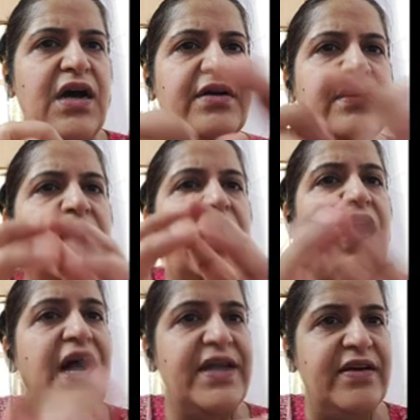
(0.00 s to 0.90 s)
are
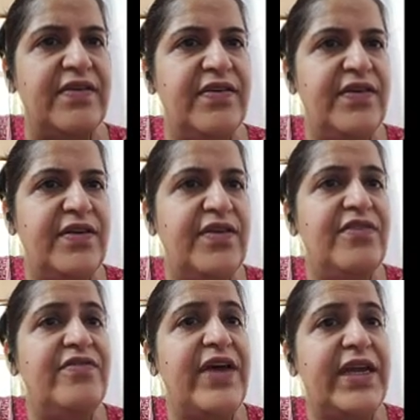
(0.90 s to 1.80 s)
higher,
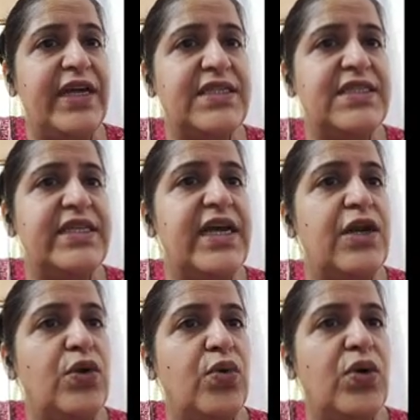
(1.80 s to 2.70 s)
whereas they are
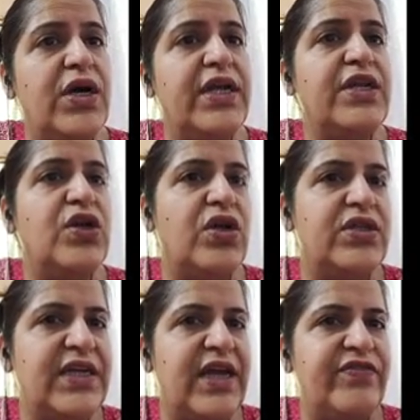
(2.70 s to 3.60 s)
lower in
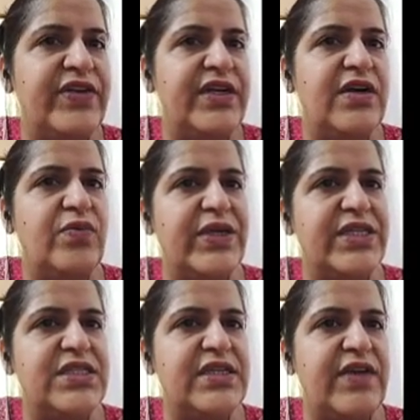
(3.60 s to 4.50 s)
Northern Africa,
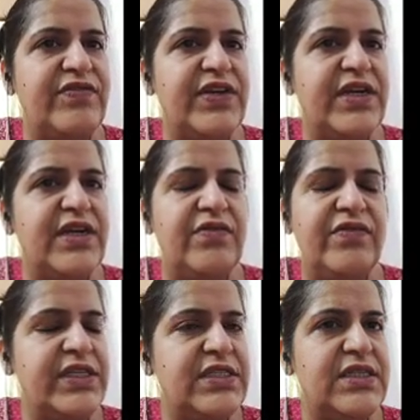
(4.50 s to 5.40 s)
Western
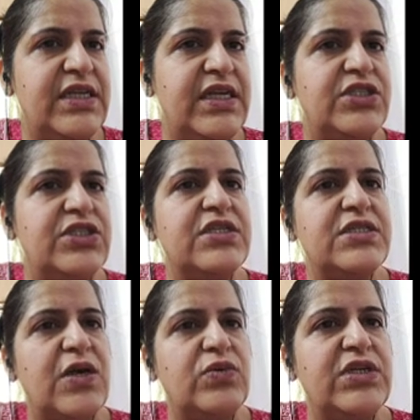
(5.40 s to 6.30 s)
Asia,
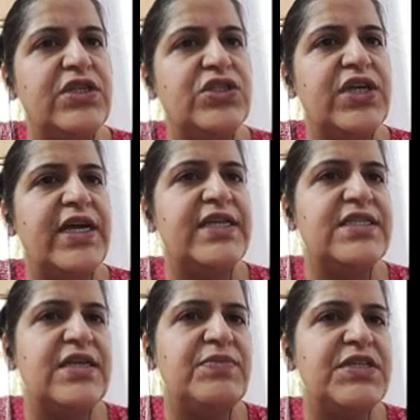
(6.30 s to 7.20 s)
South Asia, and
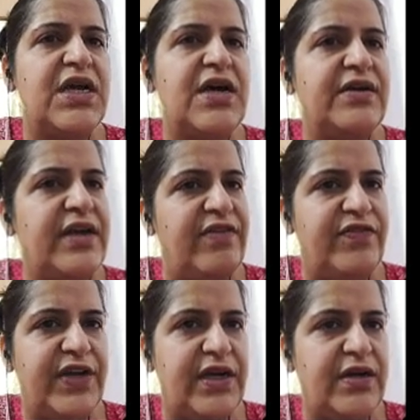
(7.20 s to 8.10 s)
Sub-Saharan
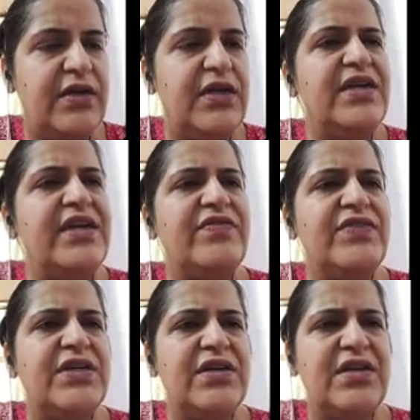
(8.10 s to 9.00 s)
Africa.
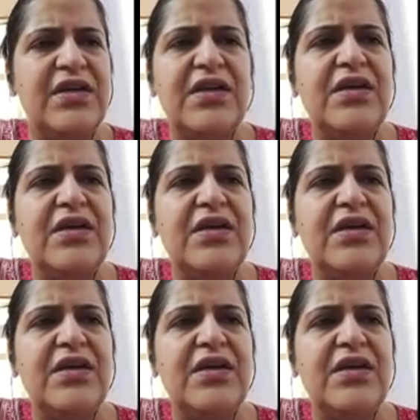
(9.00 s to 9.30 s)
Definitely,